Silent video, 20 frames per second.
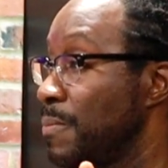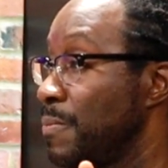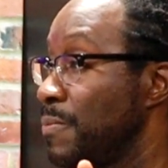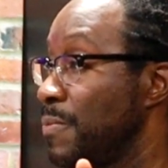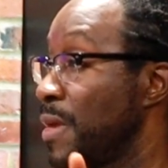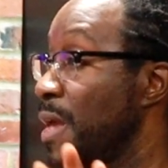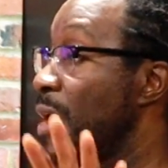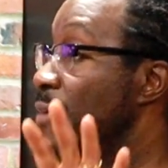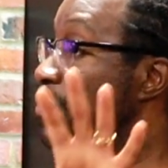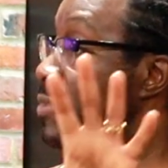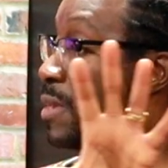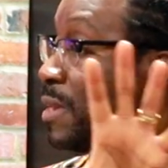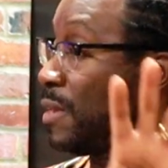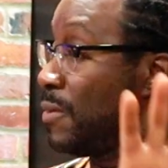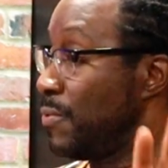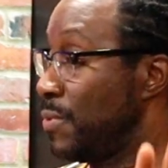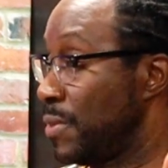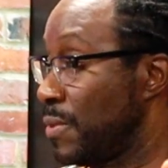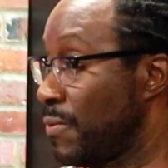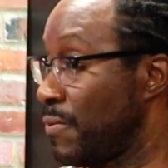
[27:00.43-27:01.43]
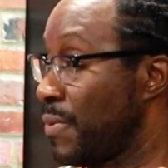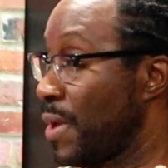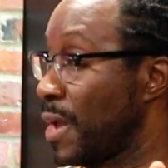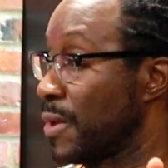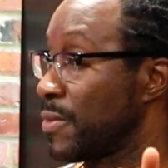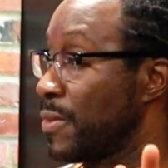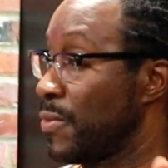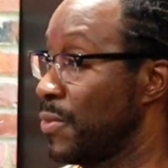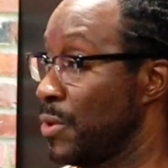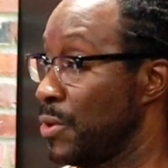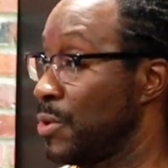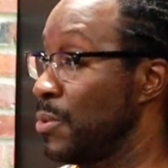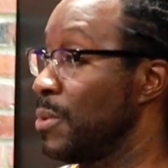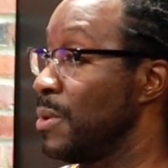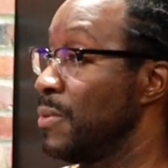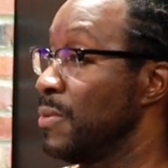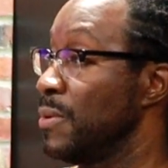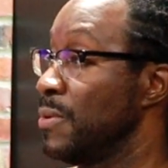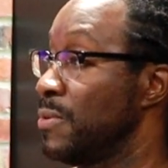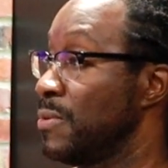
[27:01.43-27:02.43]
They have to live with the fact that they're
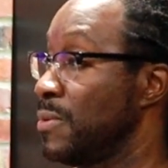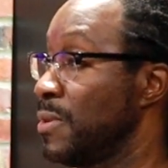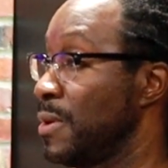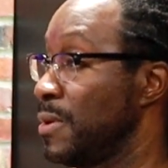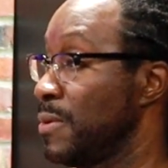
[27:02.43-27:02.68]
doing these